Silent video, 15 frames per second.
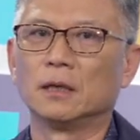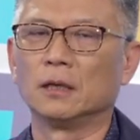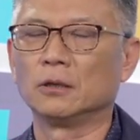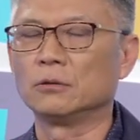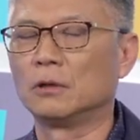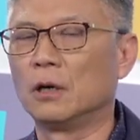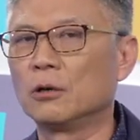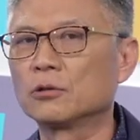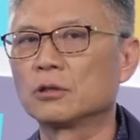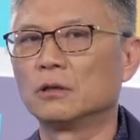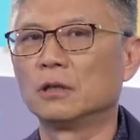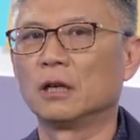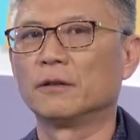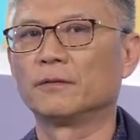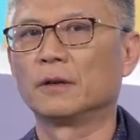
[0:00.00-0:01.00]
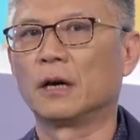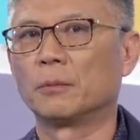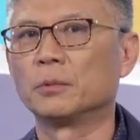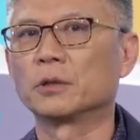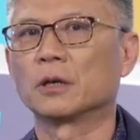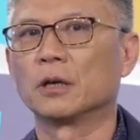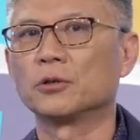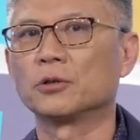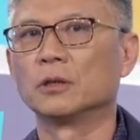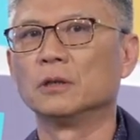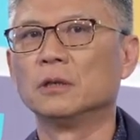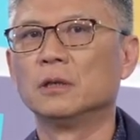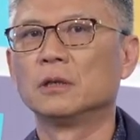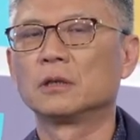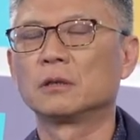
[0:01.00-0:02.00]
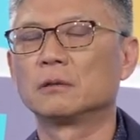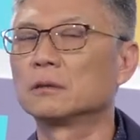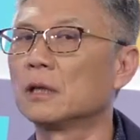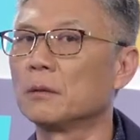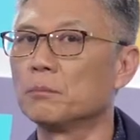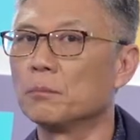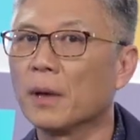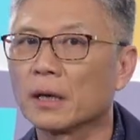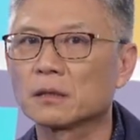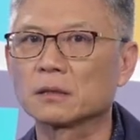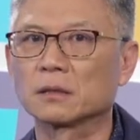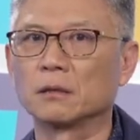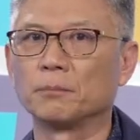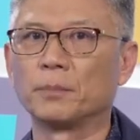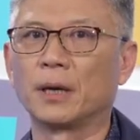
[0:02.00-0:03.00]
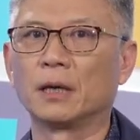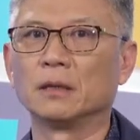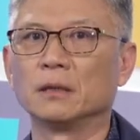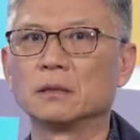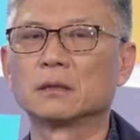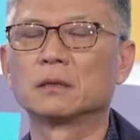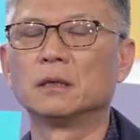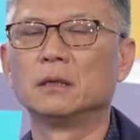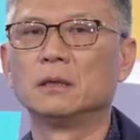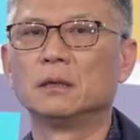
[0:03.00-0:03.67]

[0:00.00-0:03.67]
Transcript: you also have obligation. So that makes the balance.